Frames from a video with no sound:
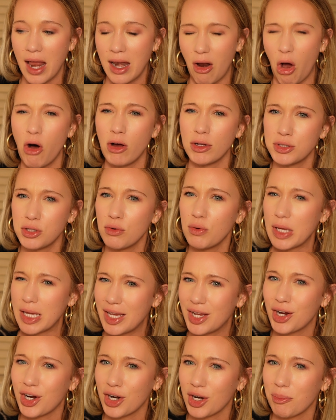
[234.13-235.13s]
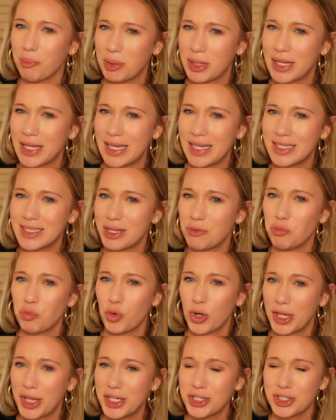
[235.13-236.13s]
also eager to please and
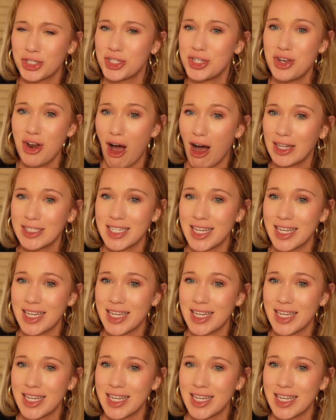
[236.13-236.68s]
really just not